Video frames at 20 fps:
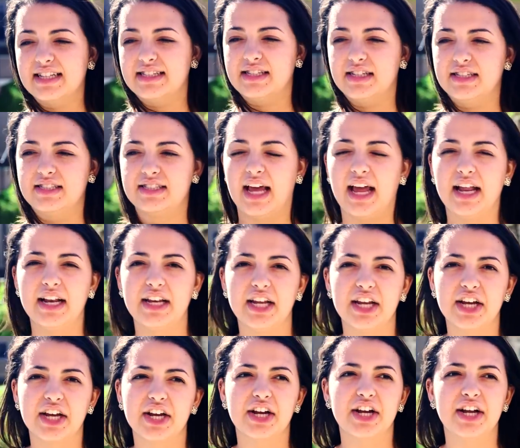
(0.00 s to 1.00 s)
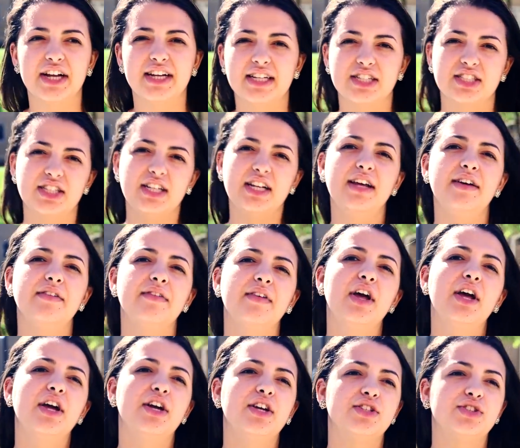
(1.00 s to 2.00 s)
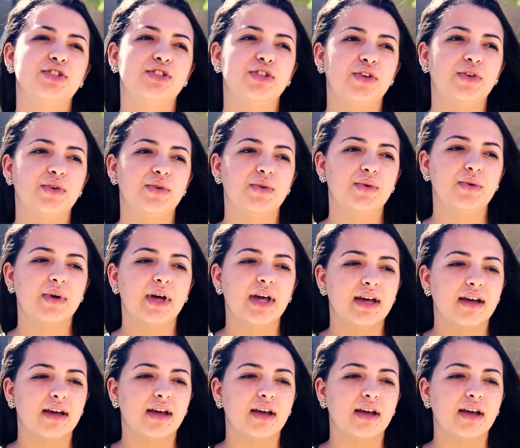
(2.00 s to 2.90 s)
It's a 10-year initiative to